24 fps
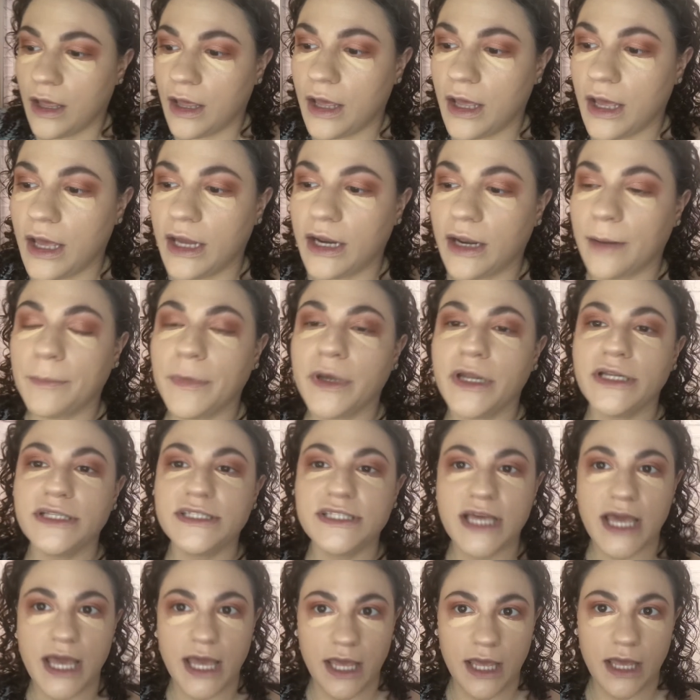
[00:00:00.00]
And I'm going
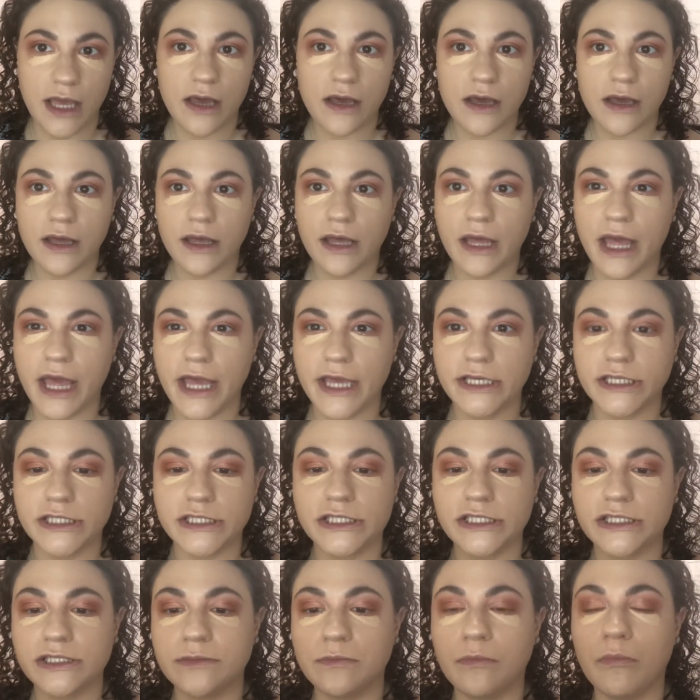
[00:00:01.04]
to take a
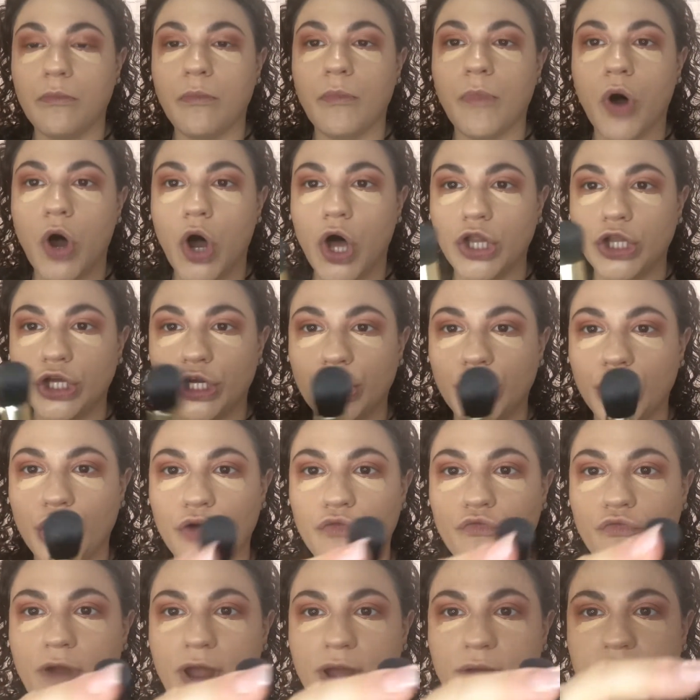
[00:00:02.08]
smaller
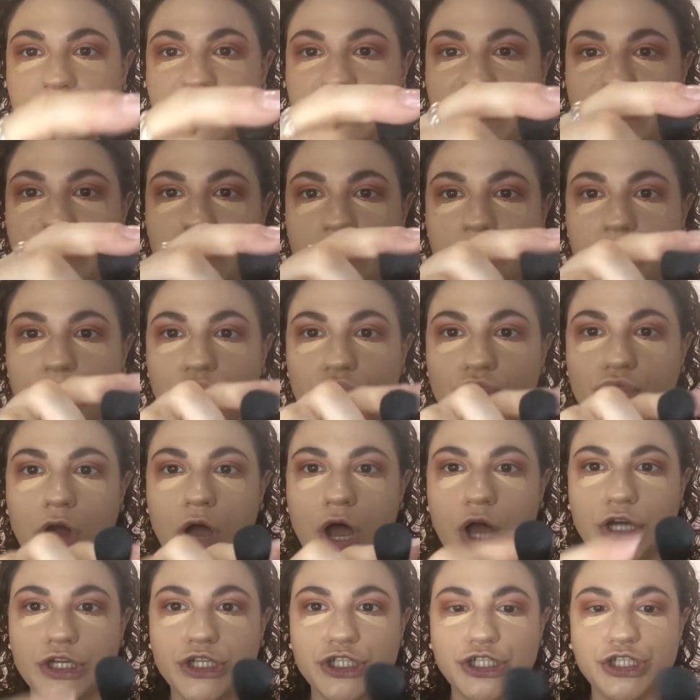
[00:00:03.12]
round-headed
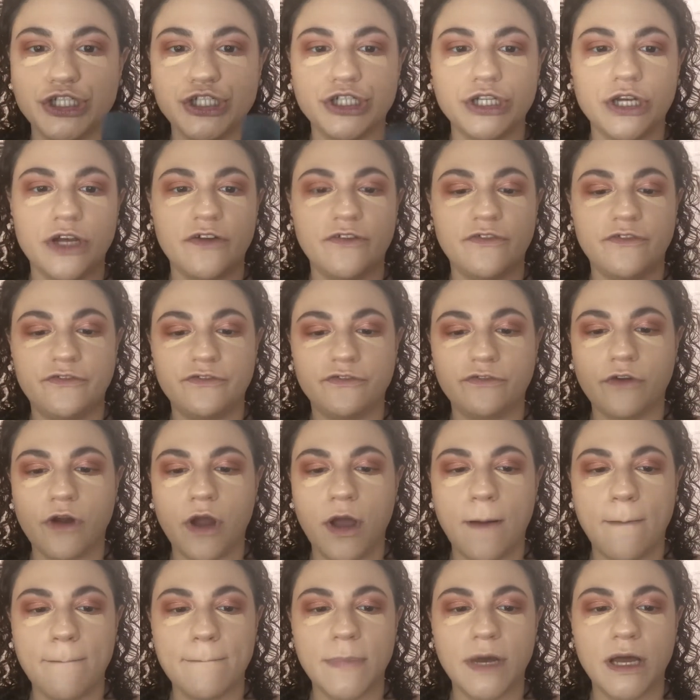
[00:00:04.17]
brush
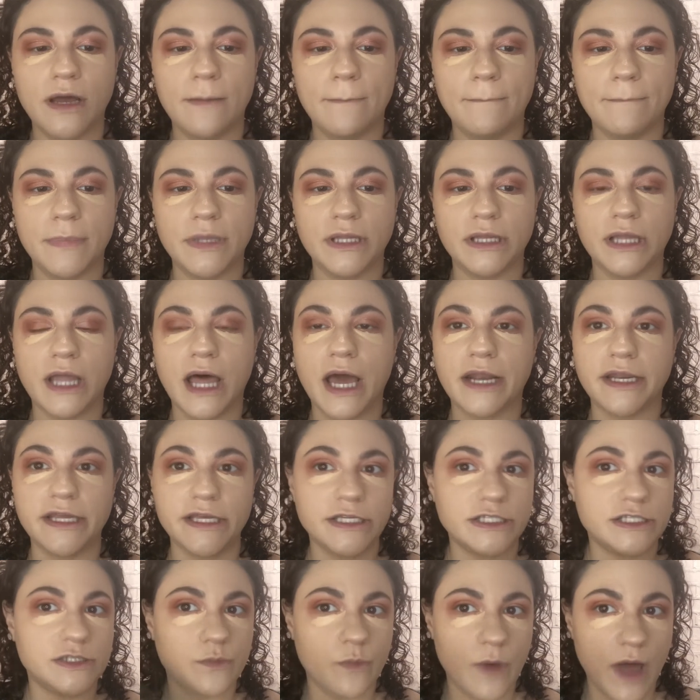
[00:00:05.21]
from
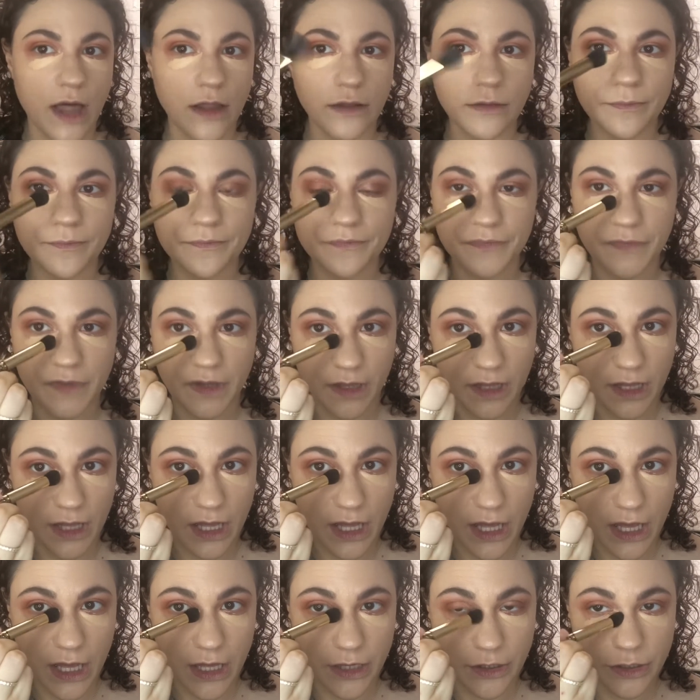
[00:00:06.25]
Milani as well.
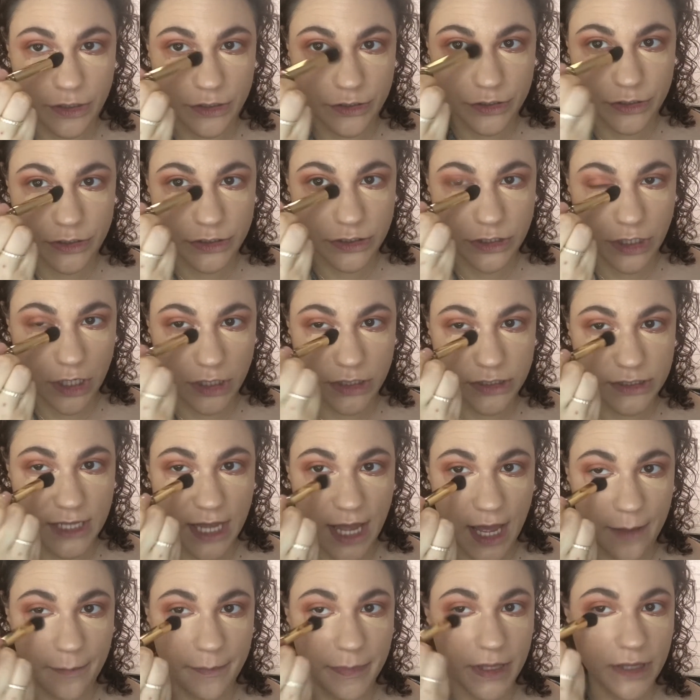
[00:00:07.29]
And you could just start
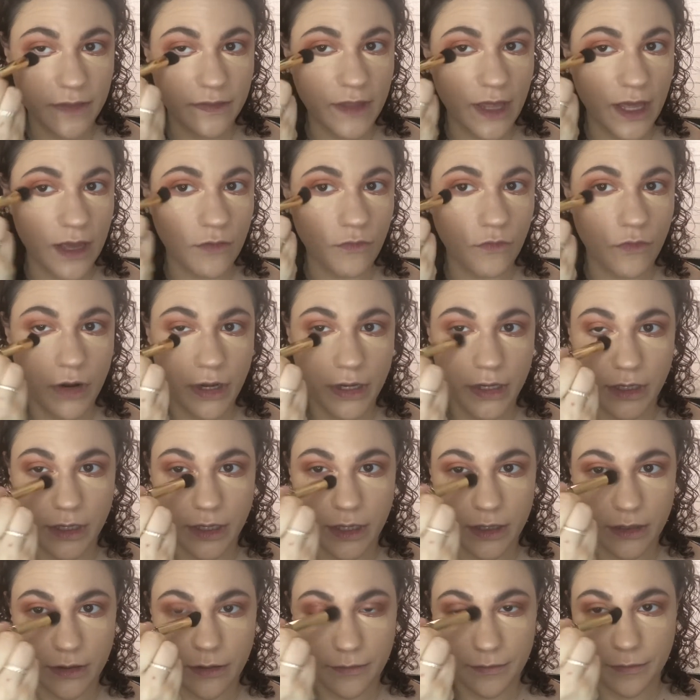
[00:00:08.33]
tapping that right
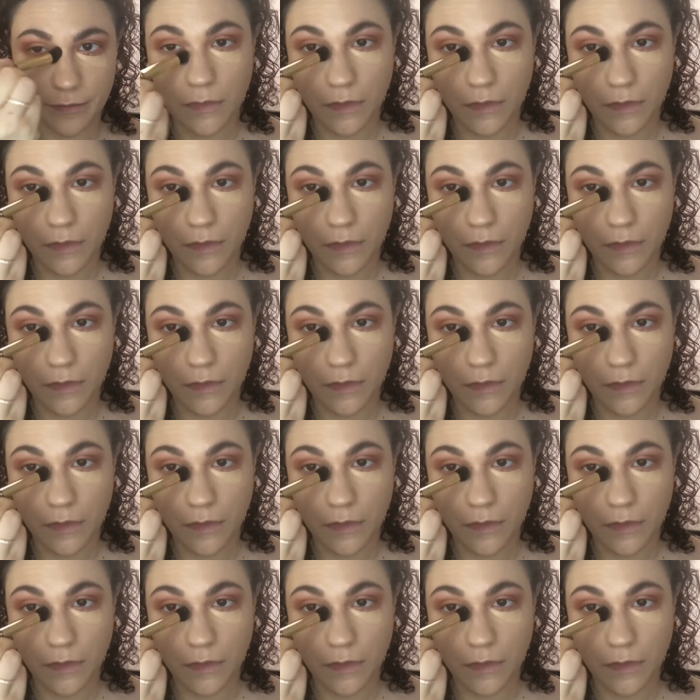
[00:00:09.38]
in.